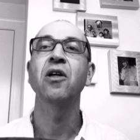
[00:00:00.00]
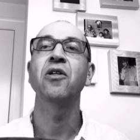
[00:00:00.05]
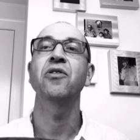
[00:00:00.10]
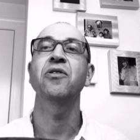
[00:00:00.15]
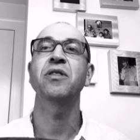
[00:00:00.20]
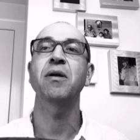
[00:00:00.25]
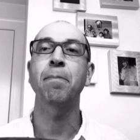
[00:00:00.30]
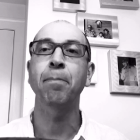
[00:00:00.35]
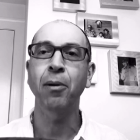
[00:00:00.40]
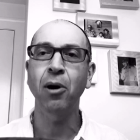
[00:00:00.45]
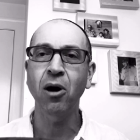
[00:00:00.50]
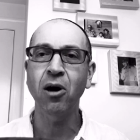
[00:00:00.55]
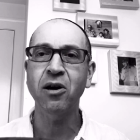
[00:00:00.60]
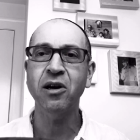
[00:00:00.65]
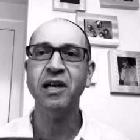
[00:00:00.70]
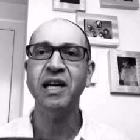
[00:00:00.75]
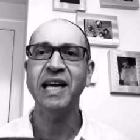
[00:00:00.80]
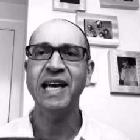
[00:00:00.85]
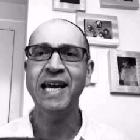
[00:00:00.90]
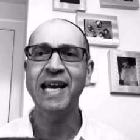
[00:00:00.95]
The
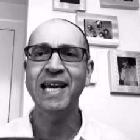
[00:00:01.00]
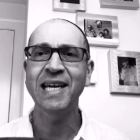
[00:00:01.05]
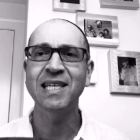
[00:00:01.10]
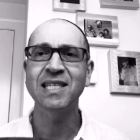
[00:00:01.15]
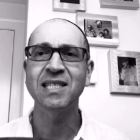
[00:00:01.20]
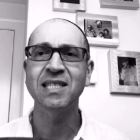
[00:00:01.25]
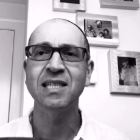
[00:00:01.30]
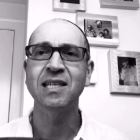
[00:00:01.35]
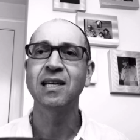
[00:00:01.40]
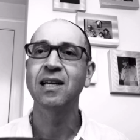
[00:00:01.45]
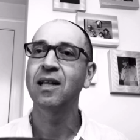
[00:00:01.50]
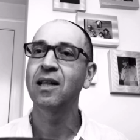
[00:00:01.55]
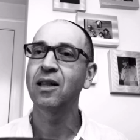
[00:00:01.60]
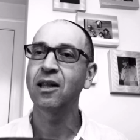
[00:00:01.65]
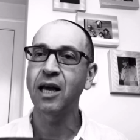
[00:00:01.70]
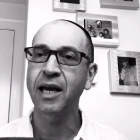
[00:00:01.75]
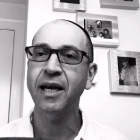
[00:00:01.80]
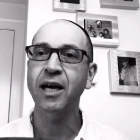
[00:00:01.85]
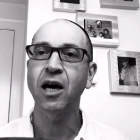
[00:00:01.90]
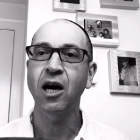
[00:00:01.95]
park is
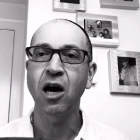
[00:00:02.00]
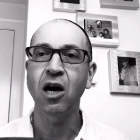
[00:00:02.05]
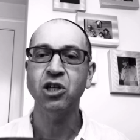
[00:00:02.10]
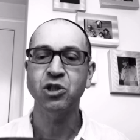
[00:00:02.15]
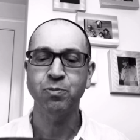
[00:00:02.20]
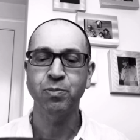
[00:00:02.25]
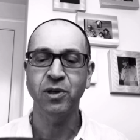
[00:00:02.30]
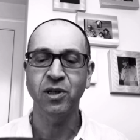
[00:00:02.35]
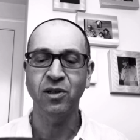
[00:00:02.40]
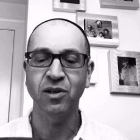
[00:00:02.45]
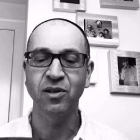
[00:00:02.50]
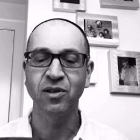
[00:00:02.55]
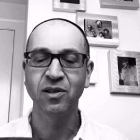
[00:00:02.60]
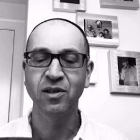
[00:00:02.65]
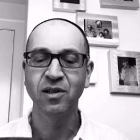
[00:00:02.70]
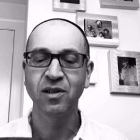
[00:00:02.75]
like a hospital.